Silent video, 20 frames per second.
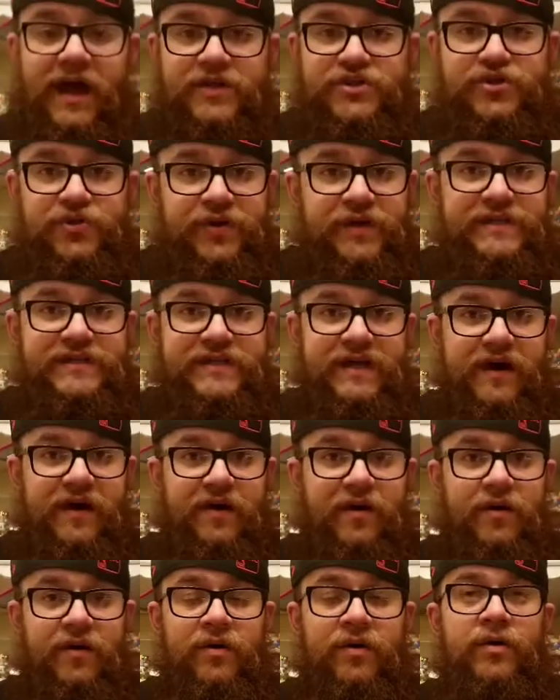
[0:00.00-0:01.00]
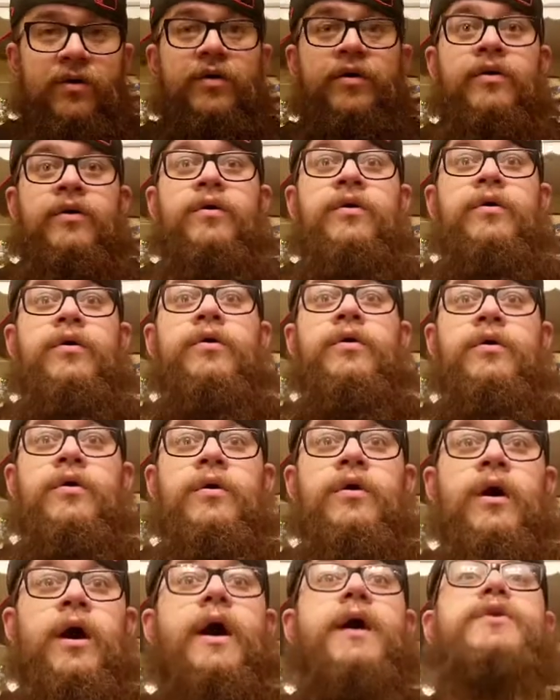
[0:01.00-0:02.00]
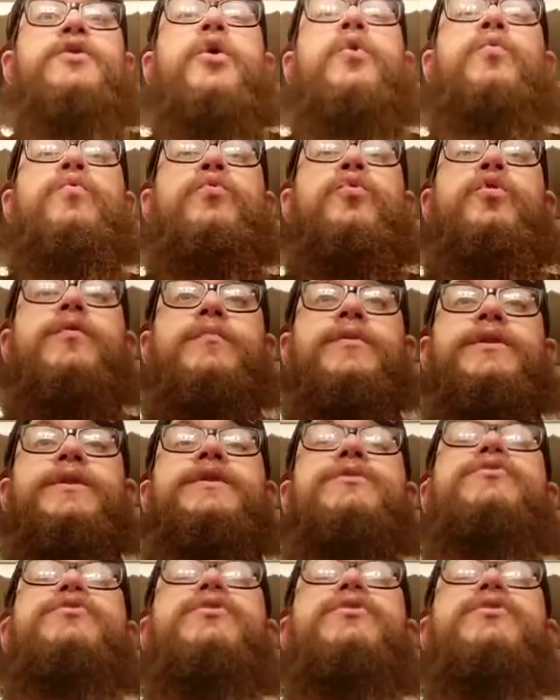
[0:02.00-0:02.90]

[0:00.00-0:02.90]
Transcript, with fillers: As you can tell, I don't normally